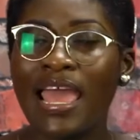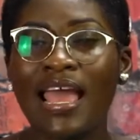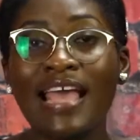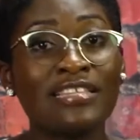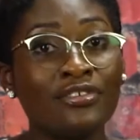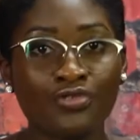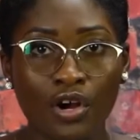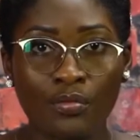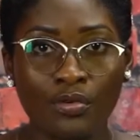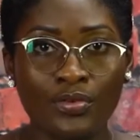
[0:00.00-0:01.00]
is in
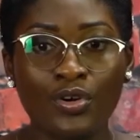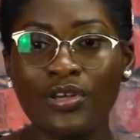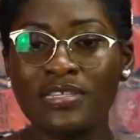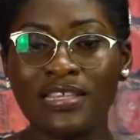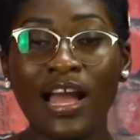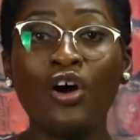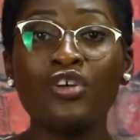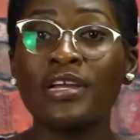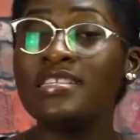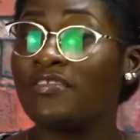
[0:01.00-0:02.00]
trouble, because they are all
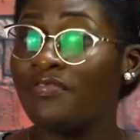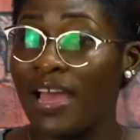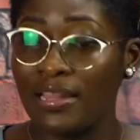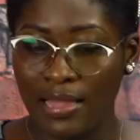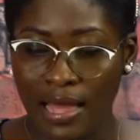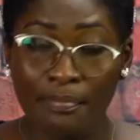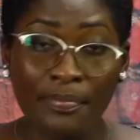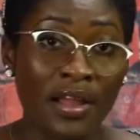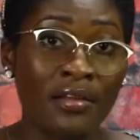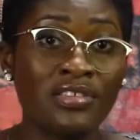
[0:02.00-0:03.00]
trying to find their
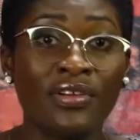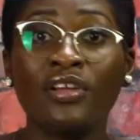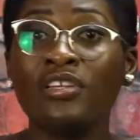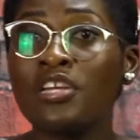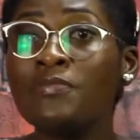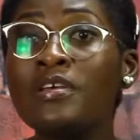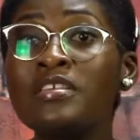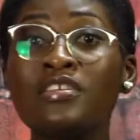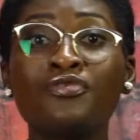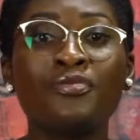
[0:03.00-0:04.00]
bearings. Right now, the
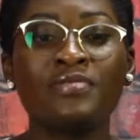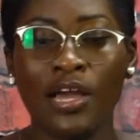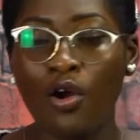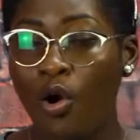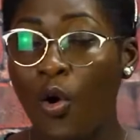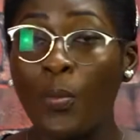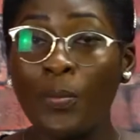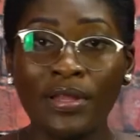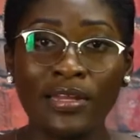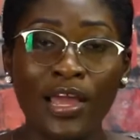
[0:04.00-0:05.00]
Champions League groups, they are all
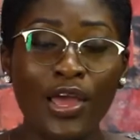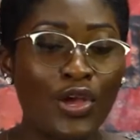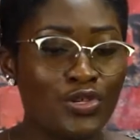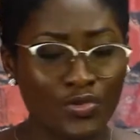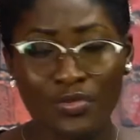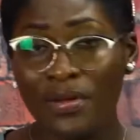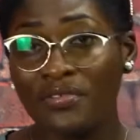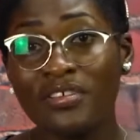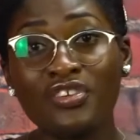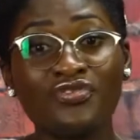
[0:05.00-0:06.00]
open. So Real
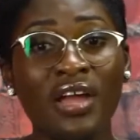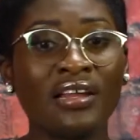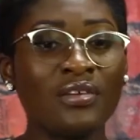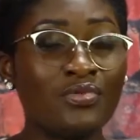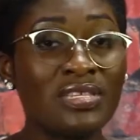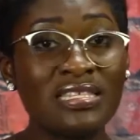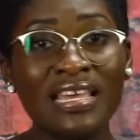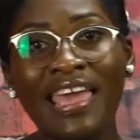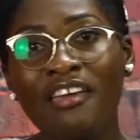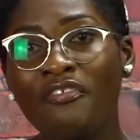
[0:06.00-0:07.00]
Madrid is struggling. We'll
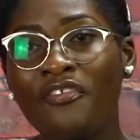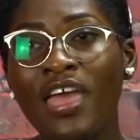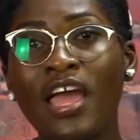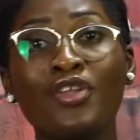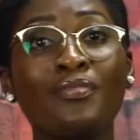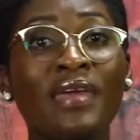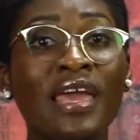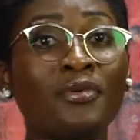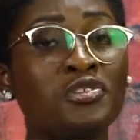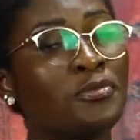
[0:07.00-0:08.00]
see if they'll be
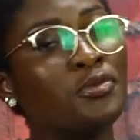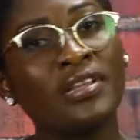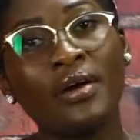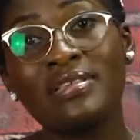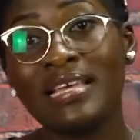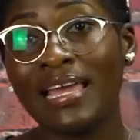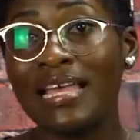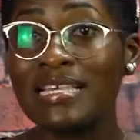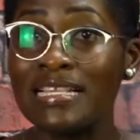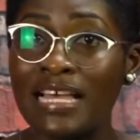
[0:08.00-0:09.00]
able to pull their weight
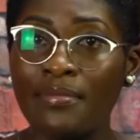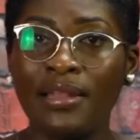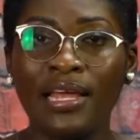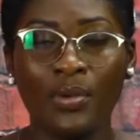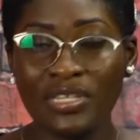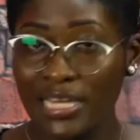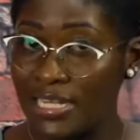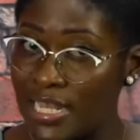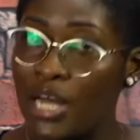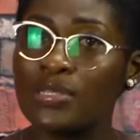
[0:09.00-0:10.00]
against Inter Milan, which I
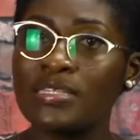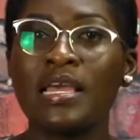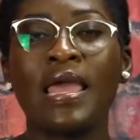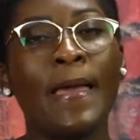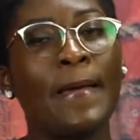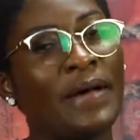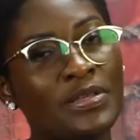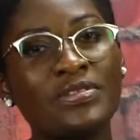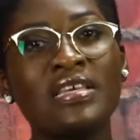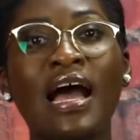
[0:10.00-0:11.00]
doubt. but
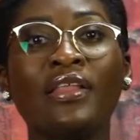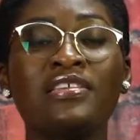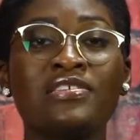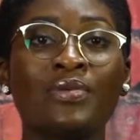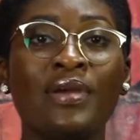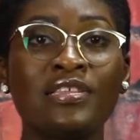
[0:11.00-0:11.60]
we'll see how that is going